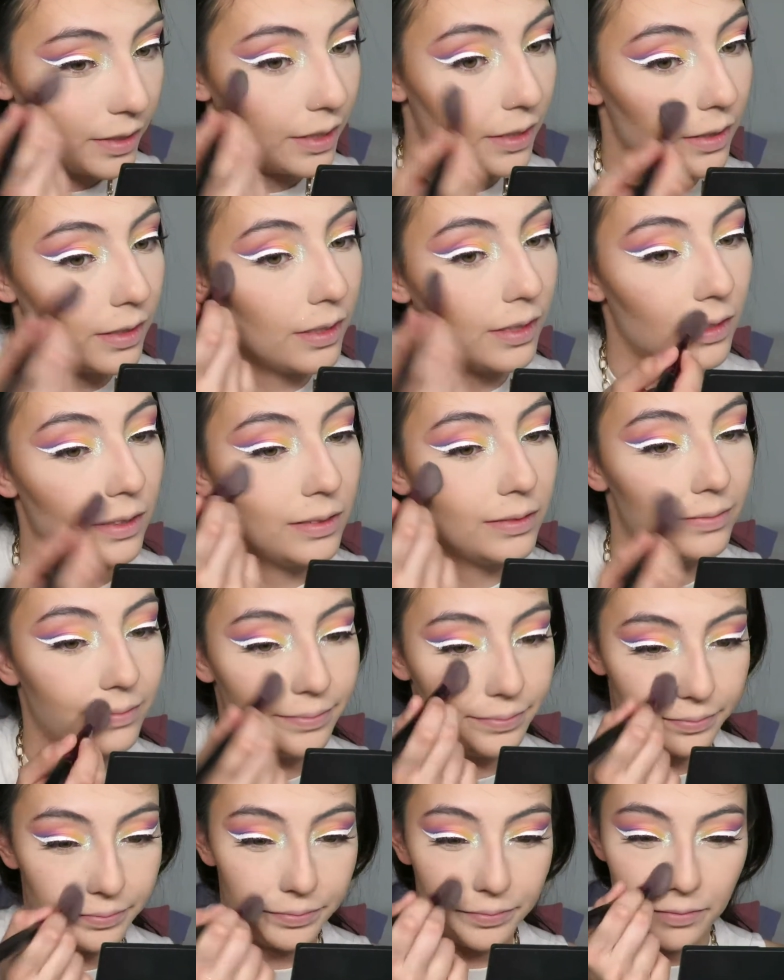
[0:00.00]
weird
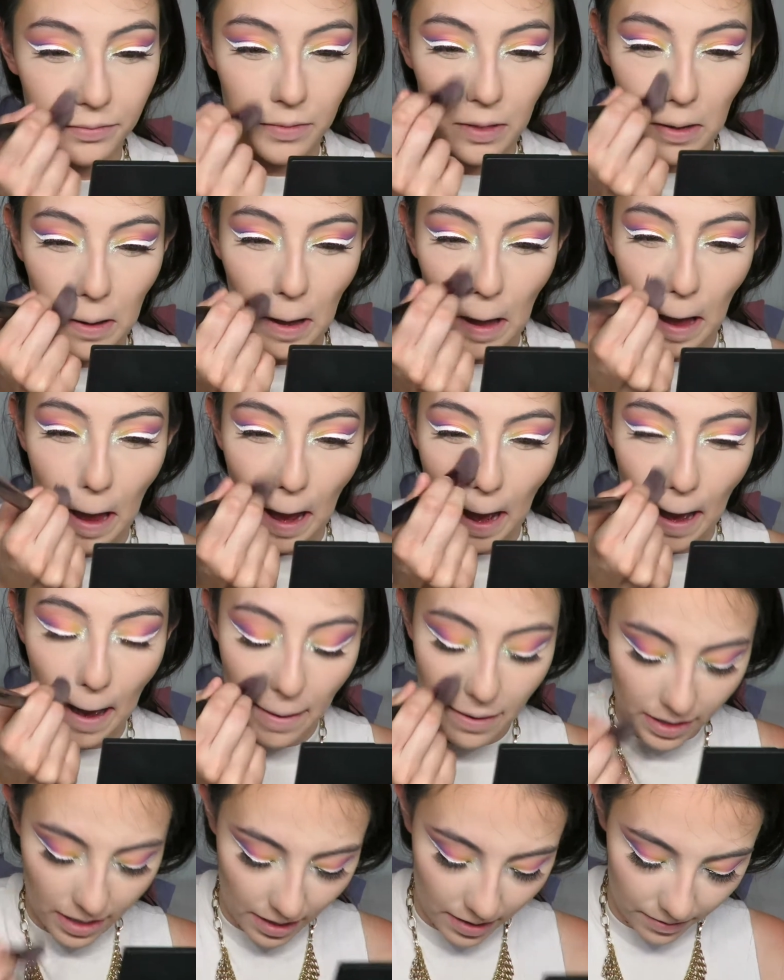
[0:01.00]

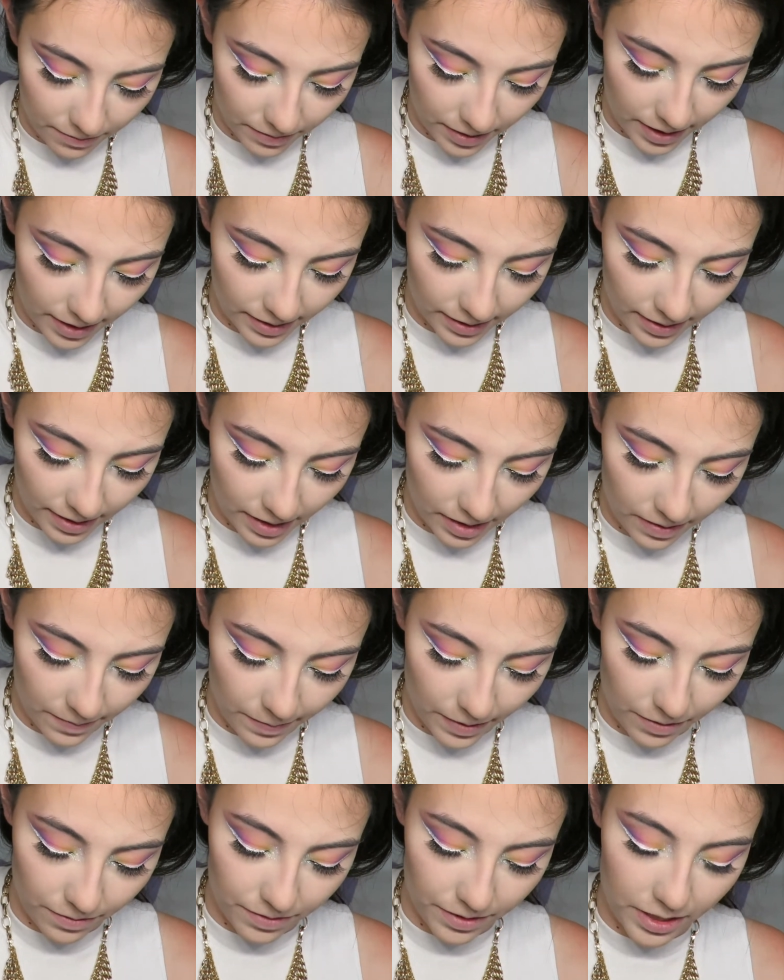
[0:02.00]
yellowness that the
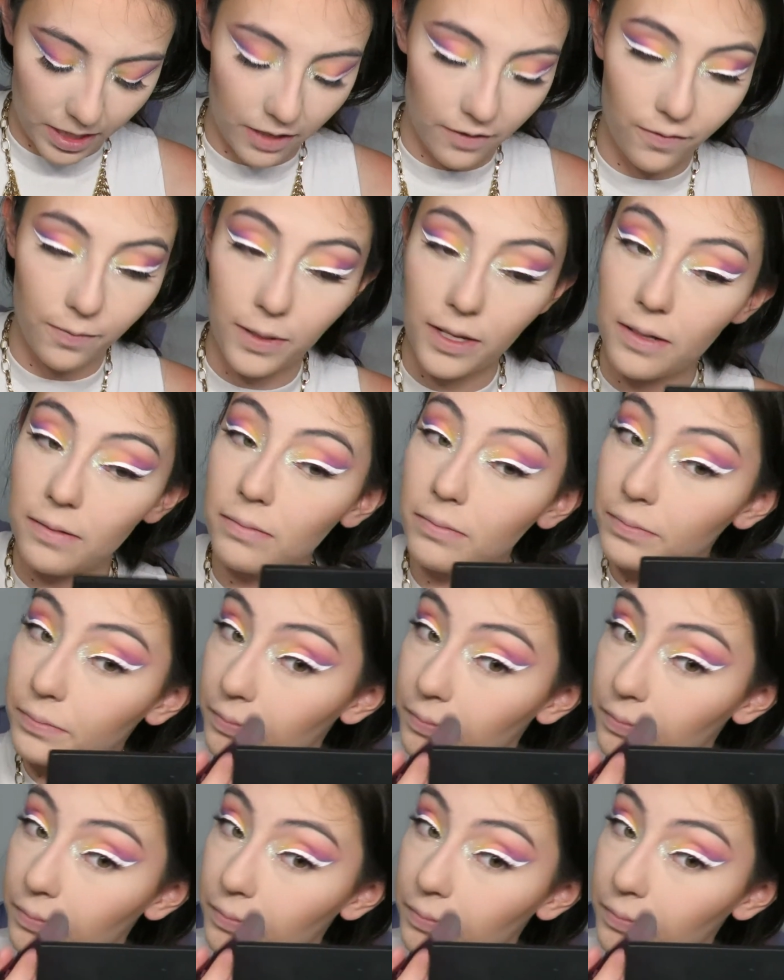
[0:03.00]
powder gave me.